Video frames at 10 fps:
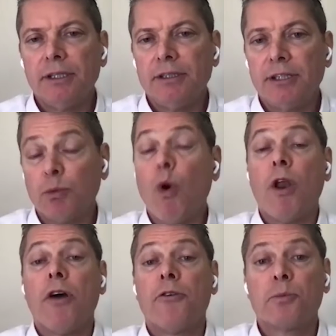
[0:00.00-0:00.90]
It's
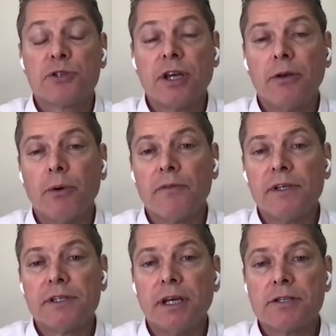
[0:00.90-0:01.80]
100%
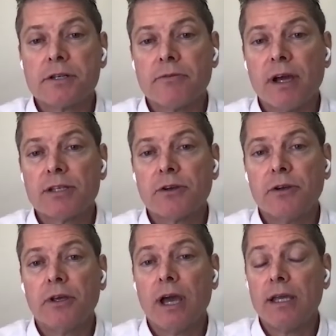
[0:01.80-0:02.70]
Northeast Asian, right? So
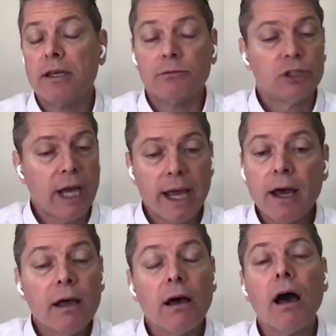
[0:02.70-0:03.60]
you have
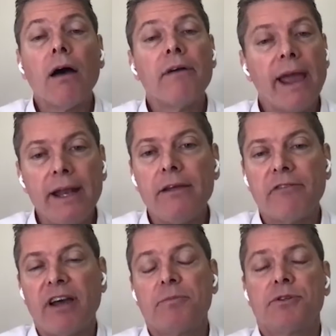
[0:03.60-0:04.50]
China,
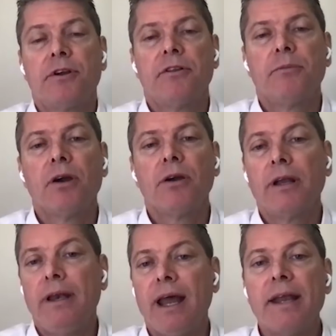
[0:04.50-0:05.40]
85% of the market
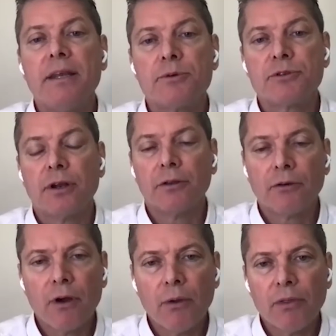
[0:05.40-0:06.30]
and 90% of the
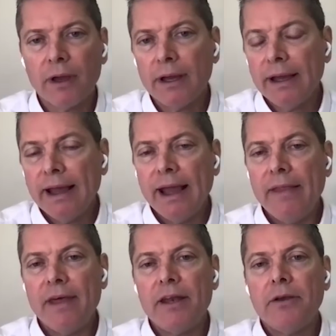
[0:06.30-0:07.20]
growth.
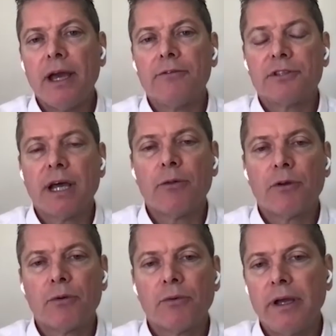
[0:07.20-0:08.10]
And then you have South
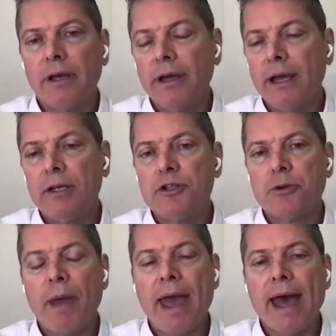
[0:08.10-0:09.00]
Korea and
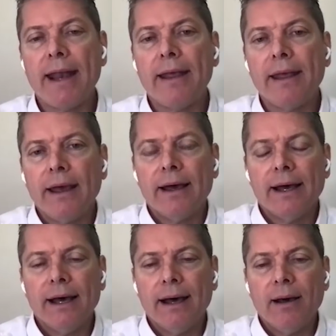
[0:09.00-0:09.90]
Japan.
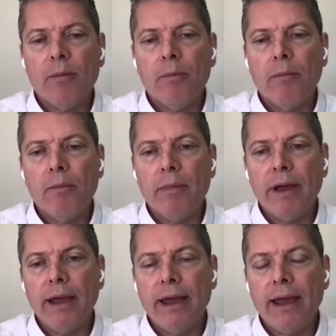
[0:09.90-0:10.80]

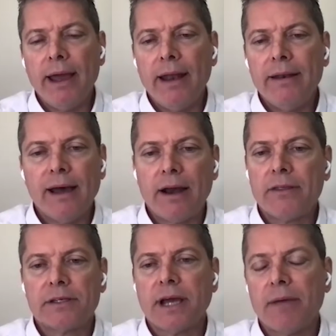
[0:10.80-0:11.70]
And out of
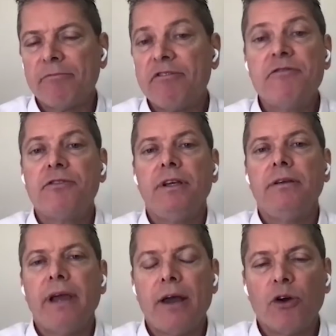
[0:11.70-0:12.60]
the top
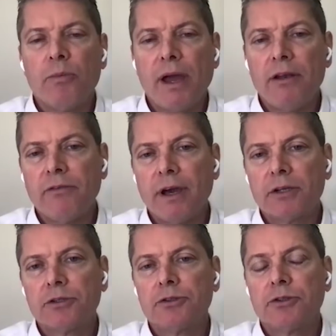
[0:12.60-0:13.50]
50 anode
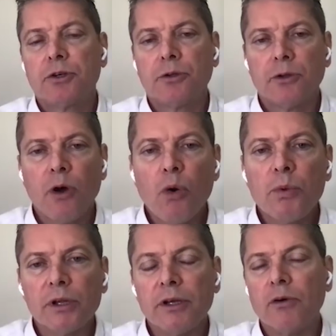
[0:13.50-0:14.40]
manufacturers
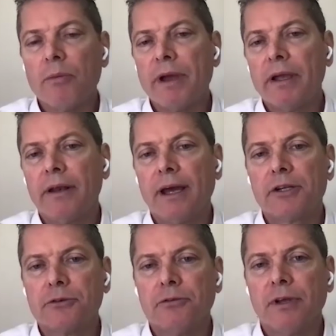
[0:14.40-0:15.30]
globally who are making
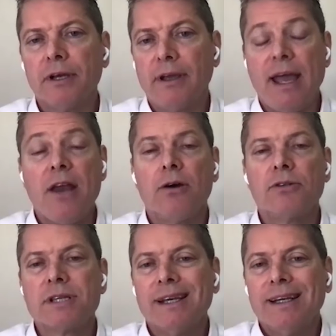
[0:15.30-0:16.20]
natural flake
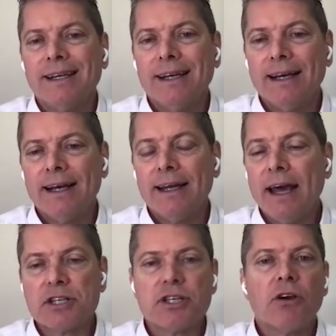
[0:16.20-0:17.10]
anodes,
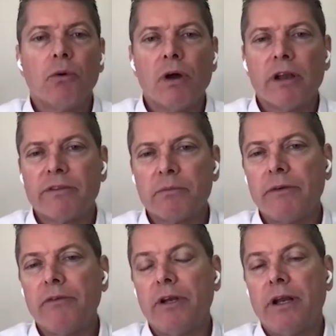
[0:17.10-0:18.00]
not a single one of them
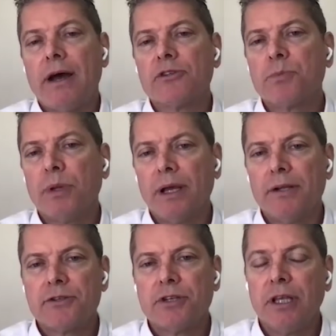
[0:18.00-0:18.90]
have even announced
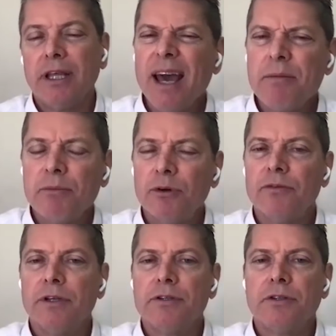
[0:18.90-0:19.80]
plans to yet
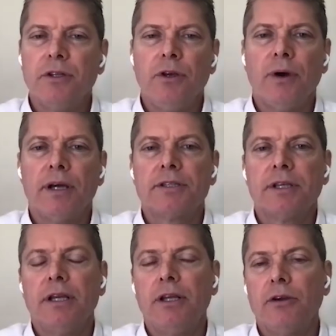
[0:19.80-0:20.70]
move into the US
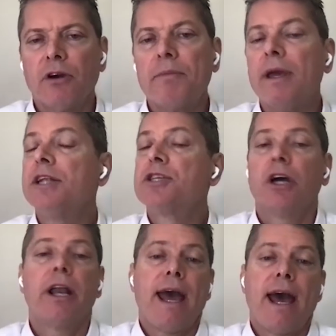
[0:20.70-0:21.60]
and in Europe. It's
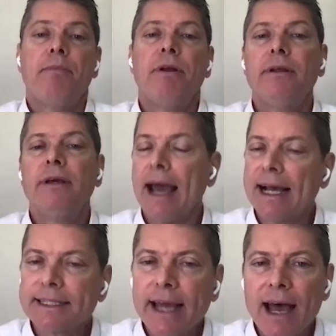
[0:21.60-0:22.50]
going to happen. It
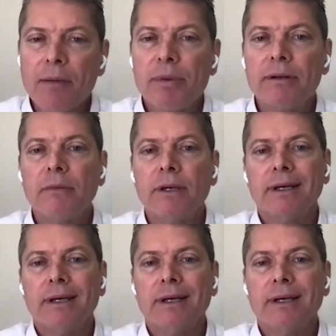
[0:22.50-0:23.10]
has to happen.